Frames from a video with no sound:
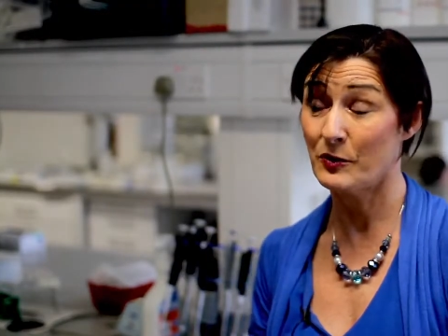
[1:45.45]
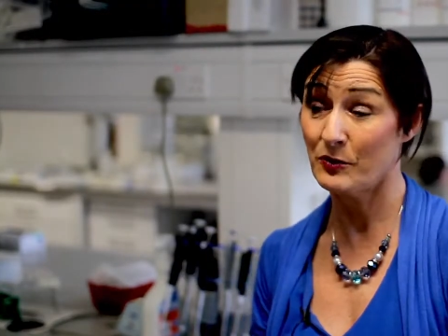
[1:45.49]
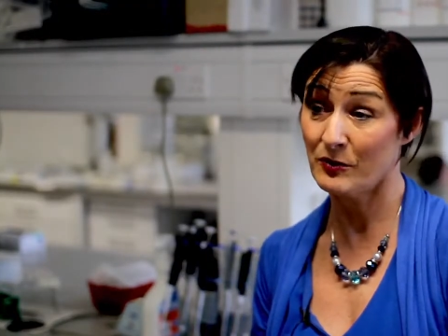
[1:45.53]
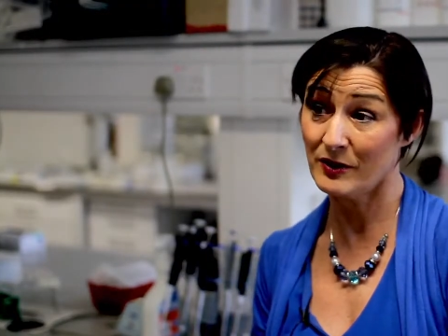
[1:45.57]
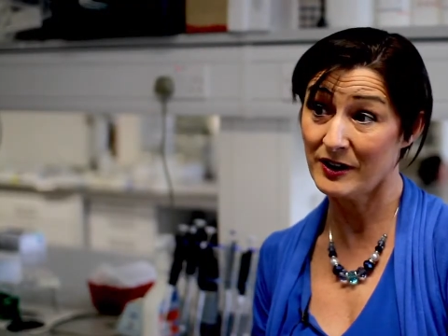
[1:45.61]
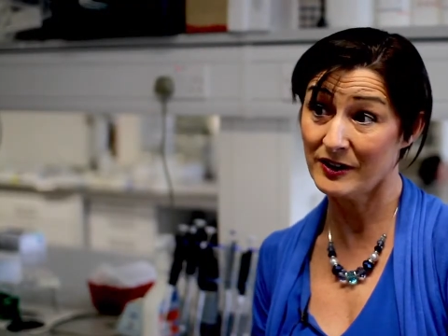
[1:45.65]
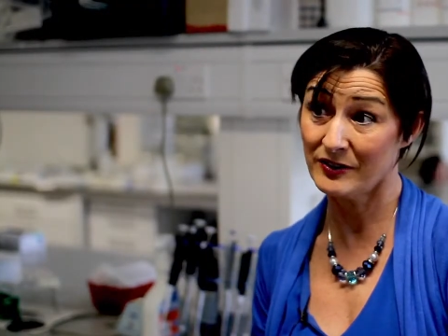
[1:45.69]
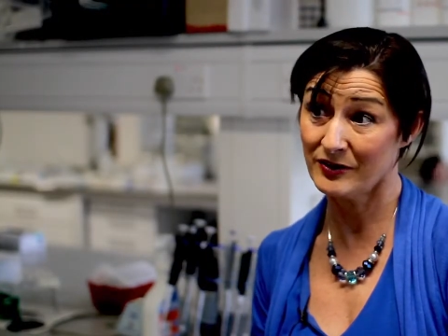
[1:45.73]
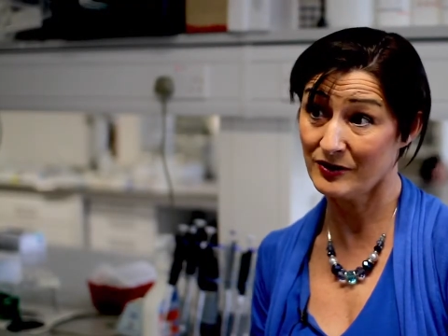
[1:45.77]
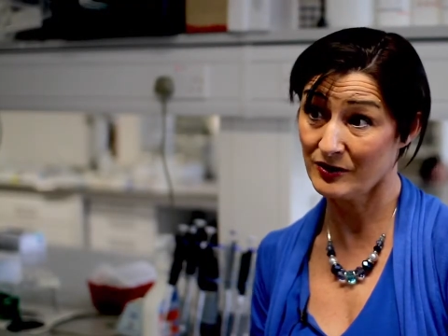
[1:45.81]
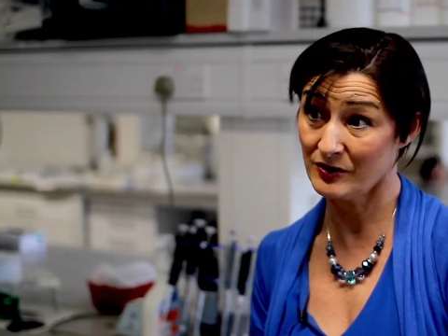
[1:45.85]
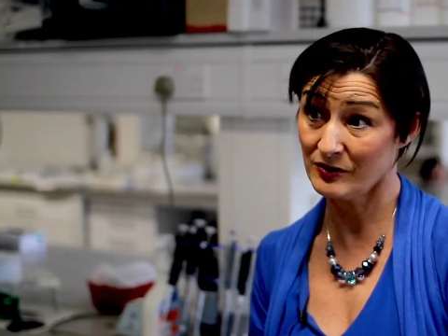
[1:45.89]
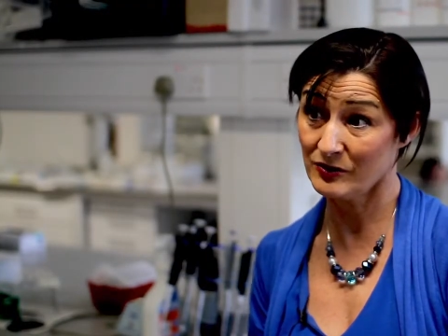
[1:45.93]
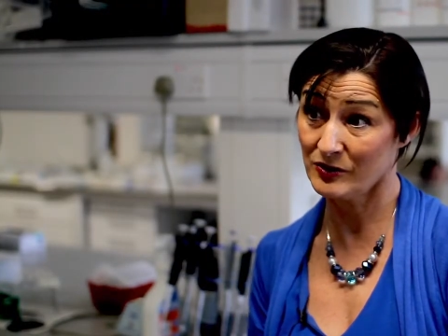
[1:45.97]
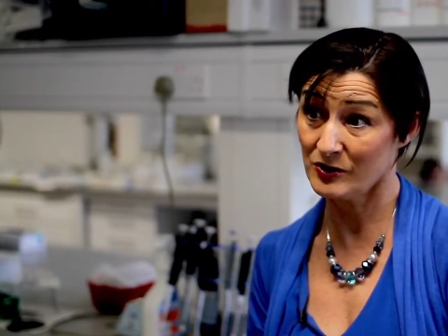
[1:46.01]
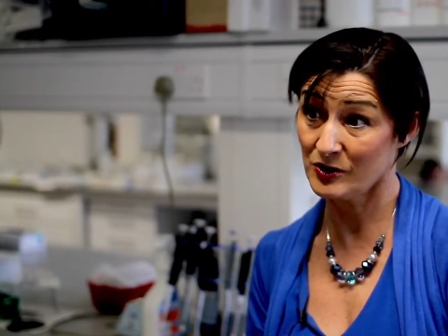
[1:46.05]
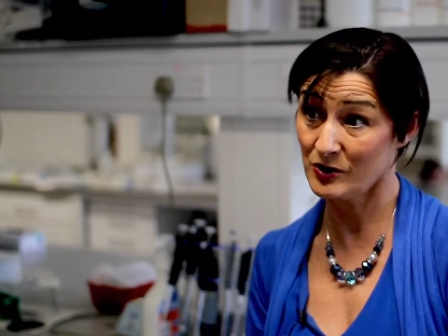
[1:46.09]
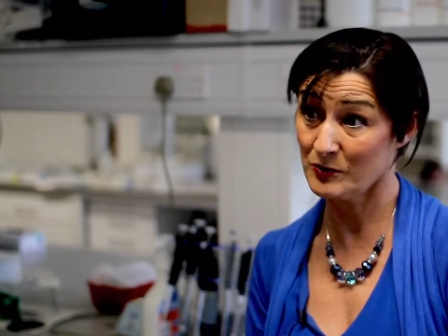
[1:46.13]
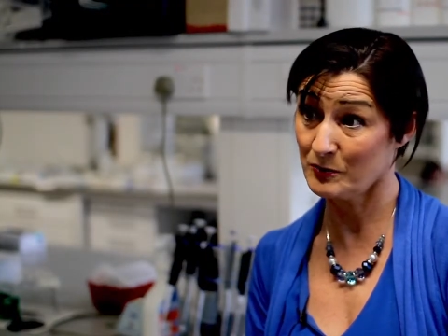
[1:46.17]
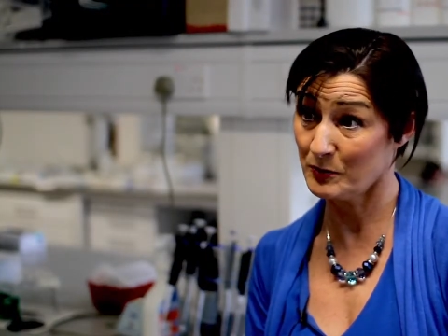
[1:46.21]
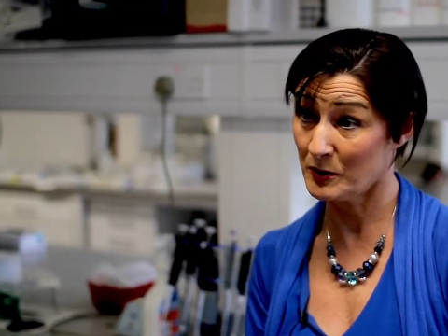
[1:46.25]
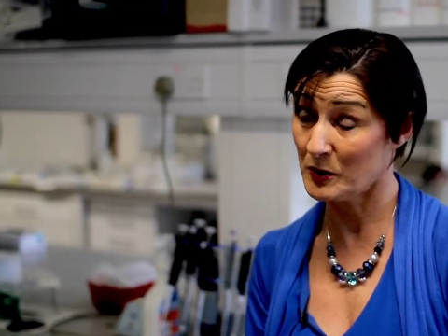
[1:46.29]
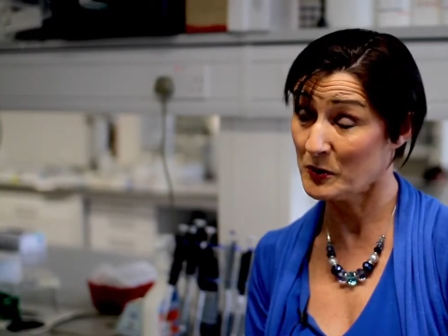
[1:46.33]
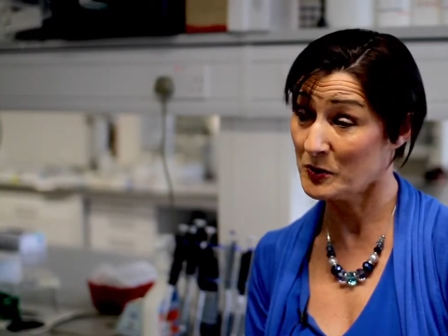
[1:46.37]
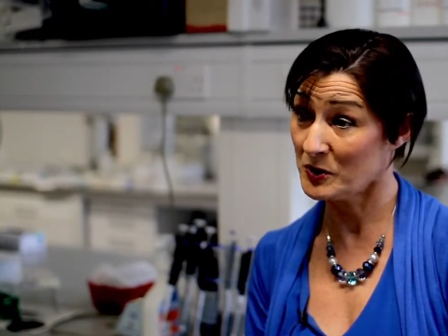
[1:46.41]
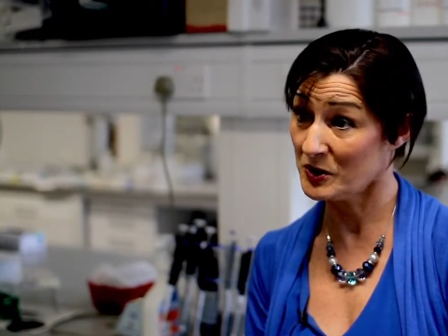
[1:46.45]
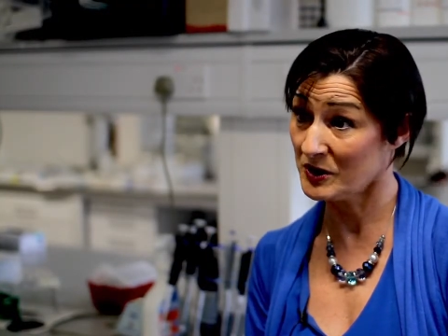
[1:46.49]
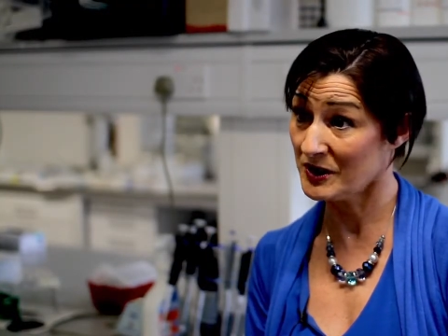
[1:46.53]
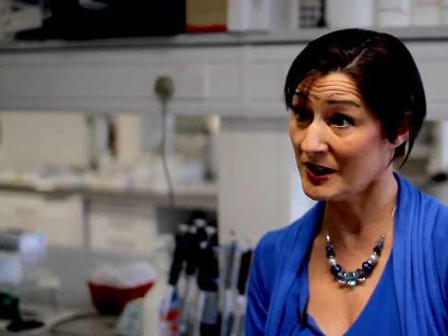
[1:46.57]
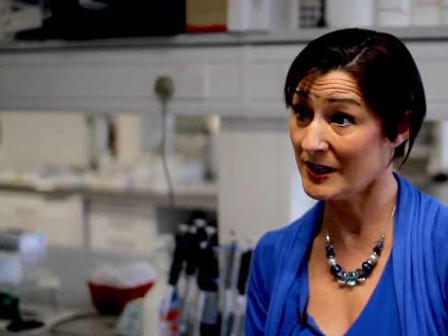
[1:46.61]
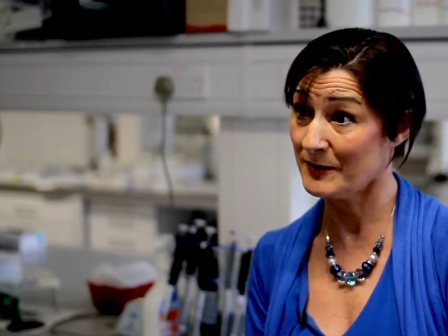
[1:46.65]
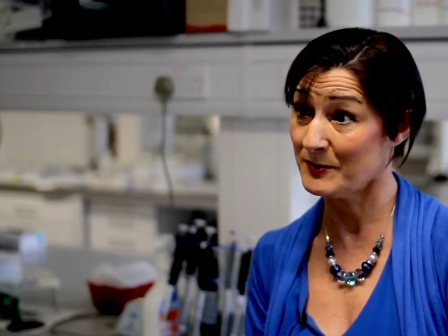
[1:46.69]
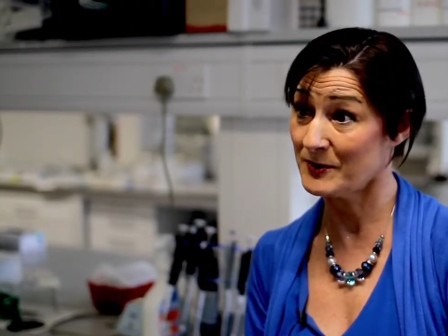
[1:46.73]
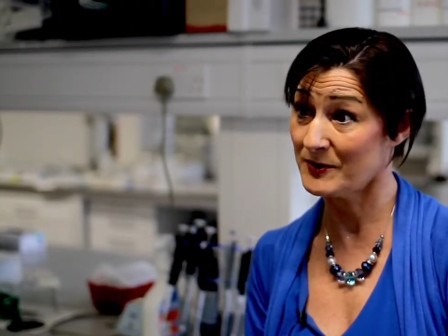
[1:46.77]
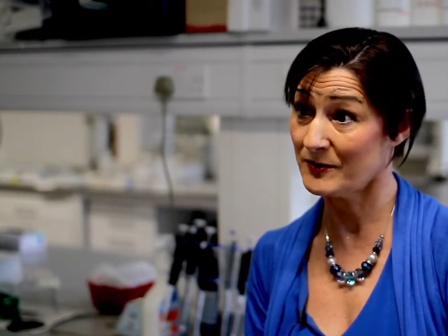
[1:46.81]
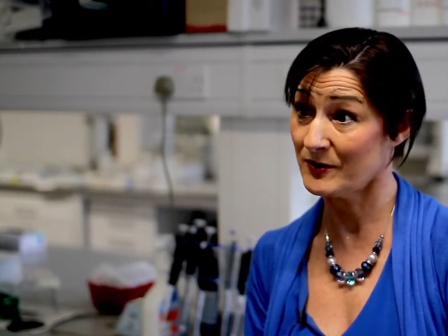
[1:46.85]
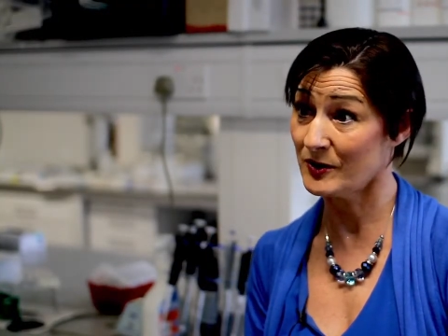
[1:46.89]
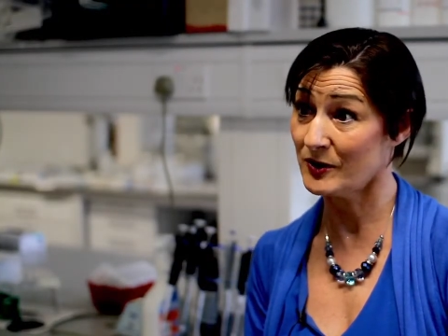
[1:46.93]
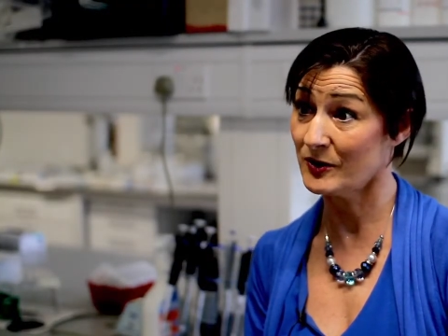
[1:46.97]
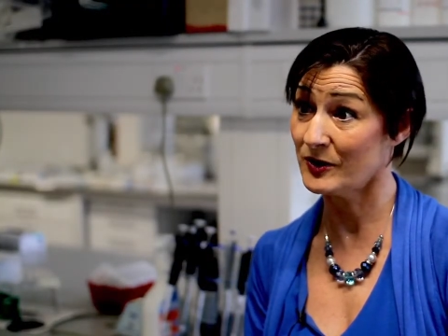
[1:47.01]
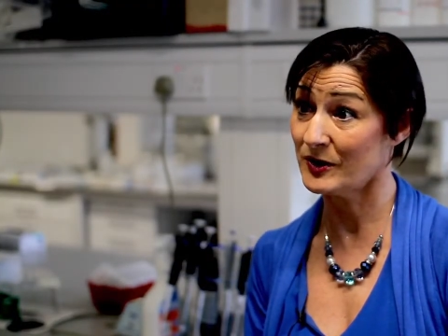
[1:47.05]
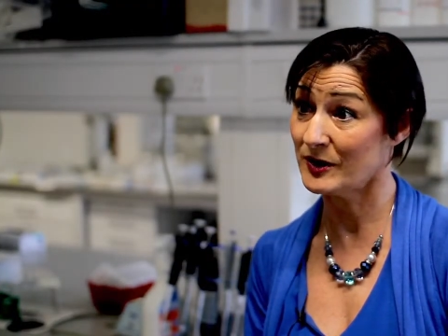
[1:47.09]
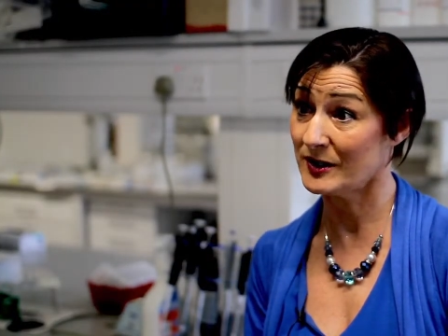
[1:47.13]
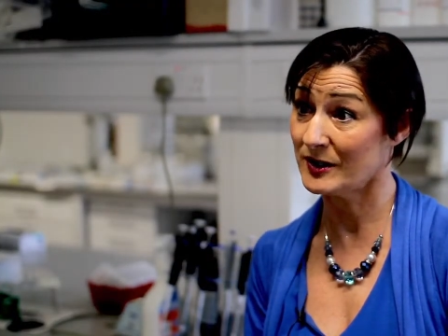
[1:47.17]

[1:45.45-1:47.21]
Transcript: right through to prototypes for the